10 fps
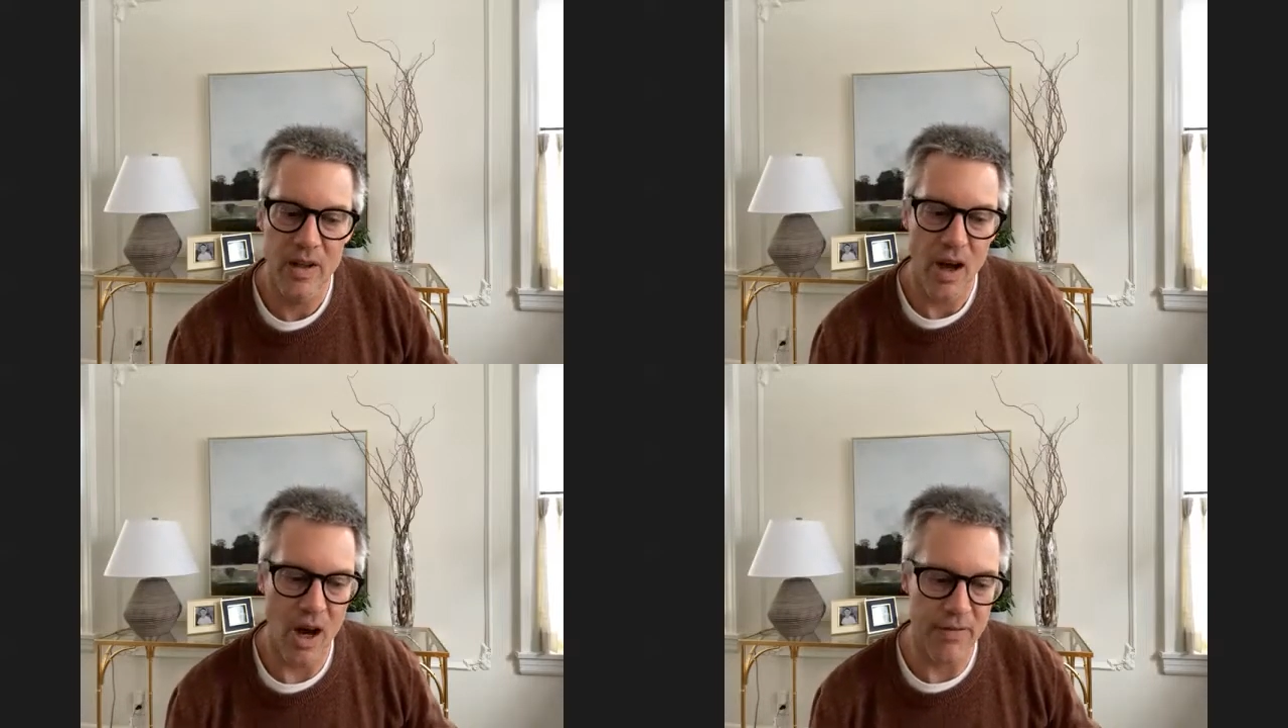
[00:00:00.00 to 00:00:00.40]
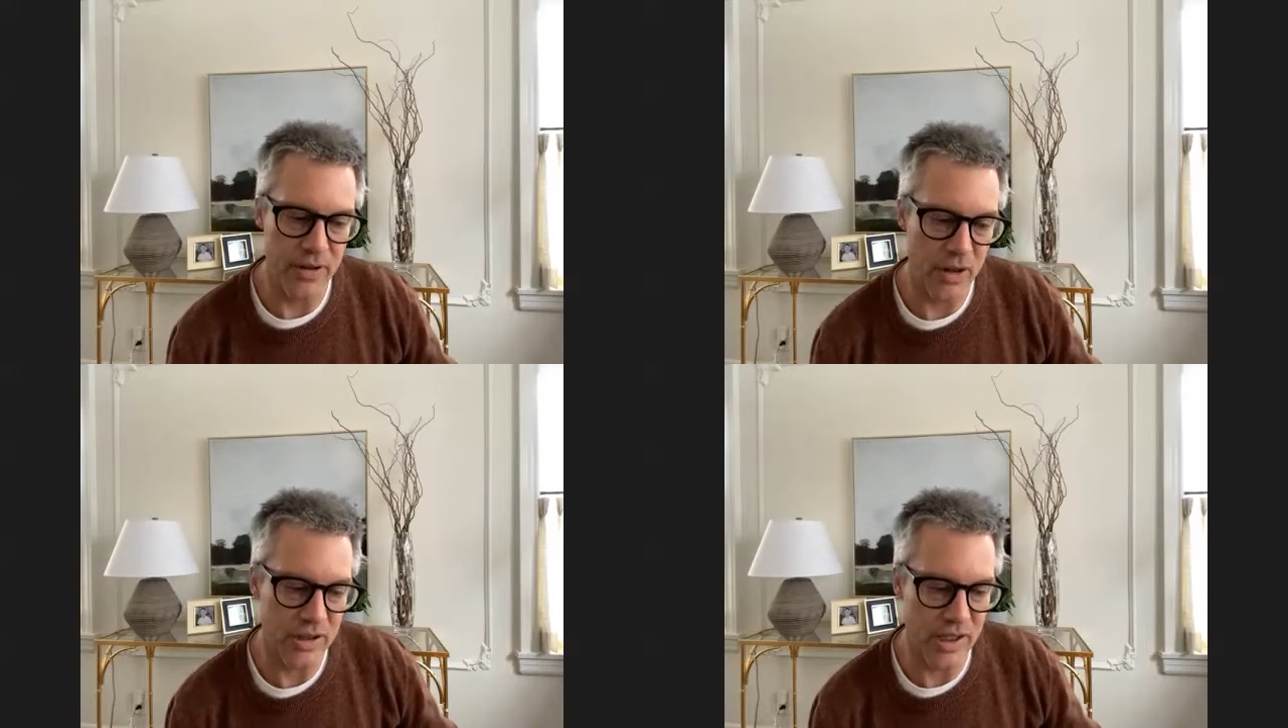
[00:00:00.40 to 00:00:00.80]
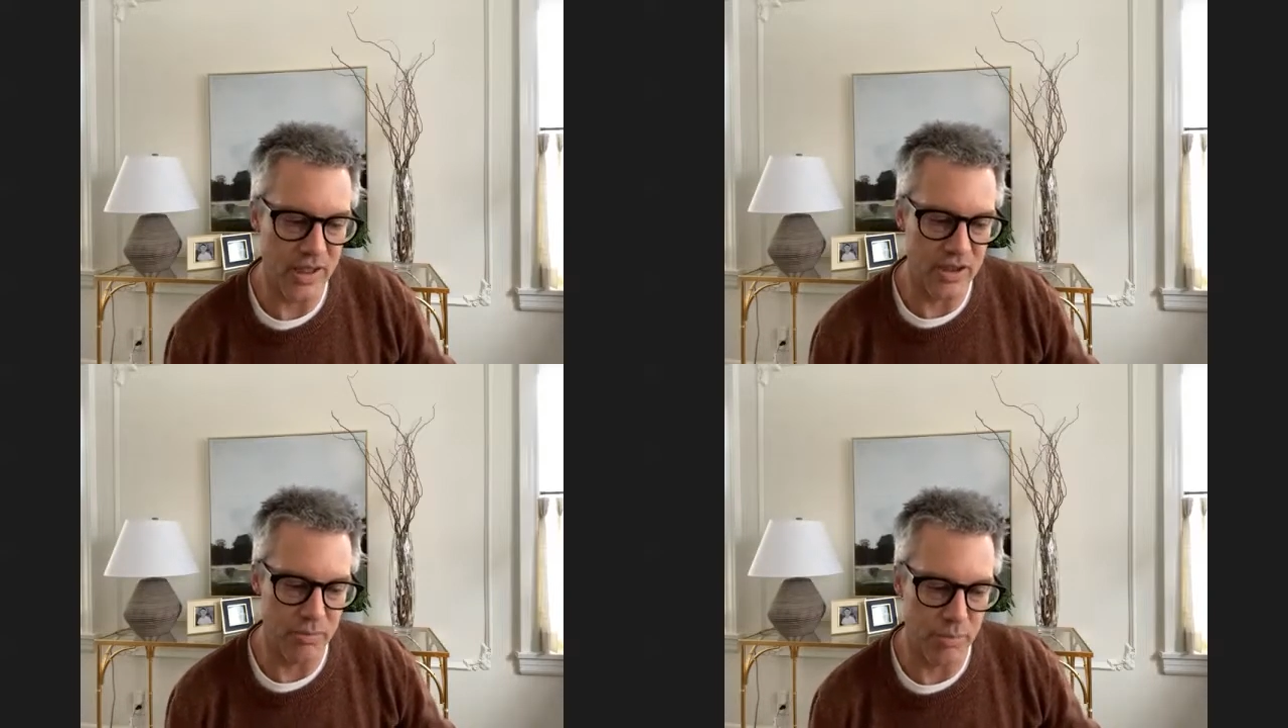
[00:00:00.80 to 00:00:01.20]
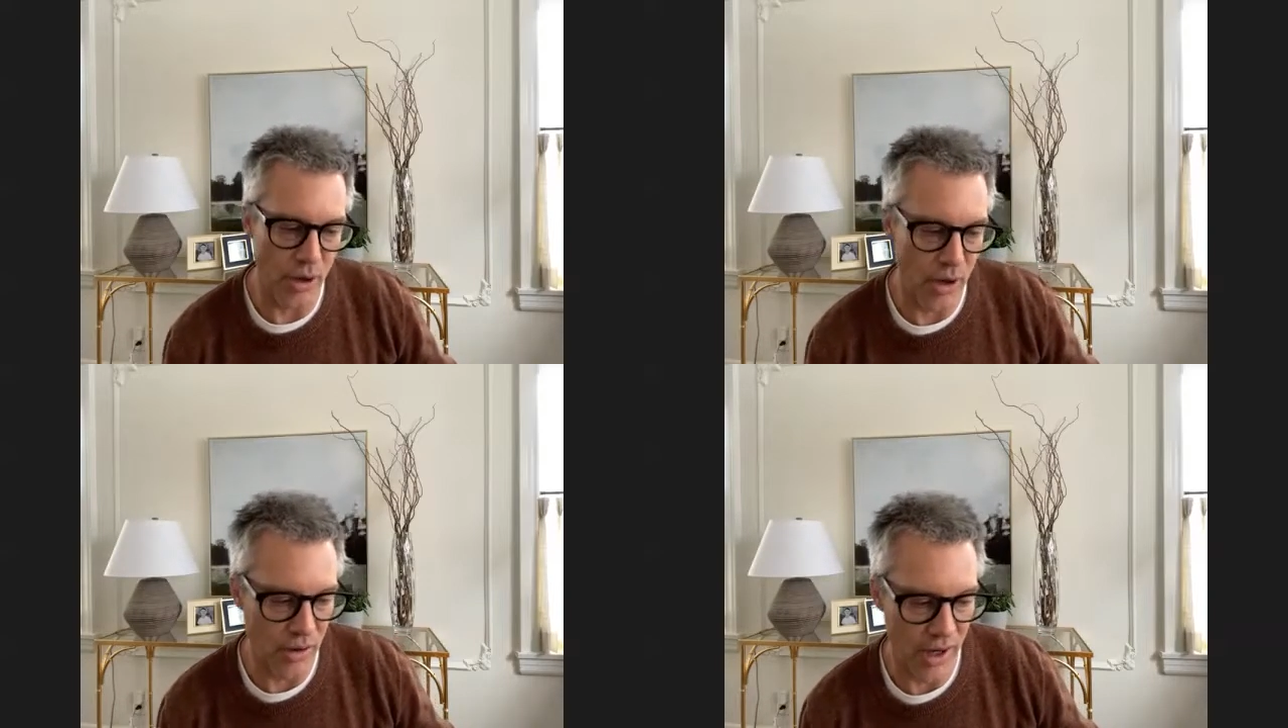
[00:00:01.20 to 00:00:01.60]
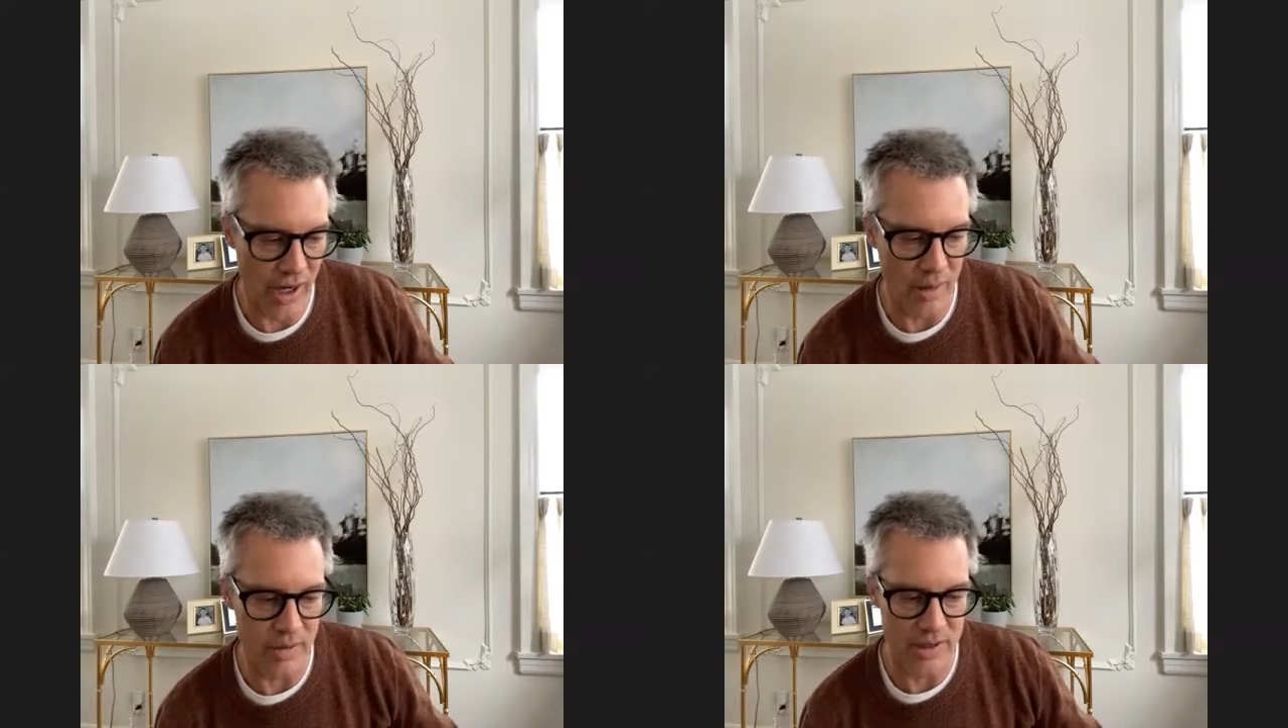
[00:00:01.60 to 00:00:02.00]
offer those kids some
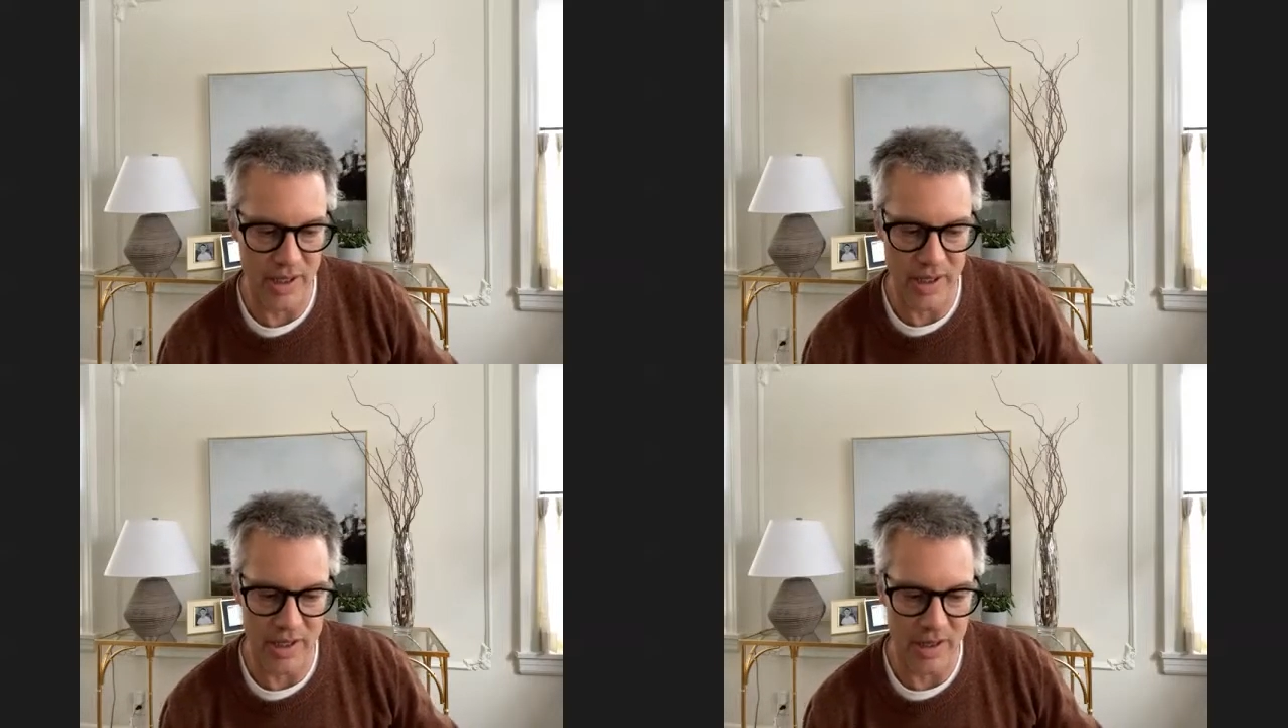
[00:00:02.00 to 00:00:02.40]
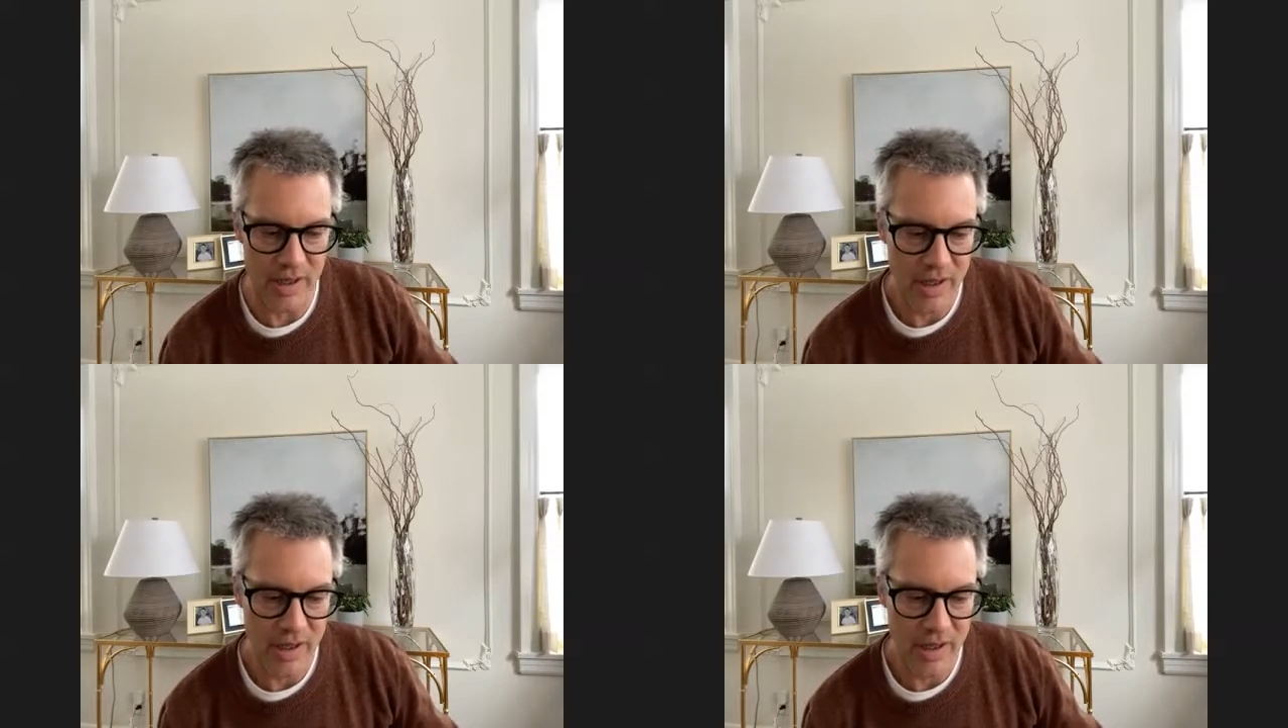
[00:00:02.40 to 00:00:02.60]
programs and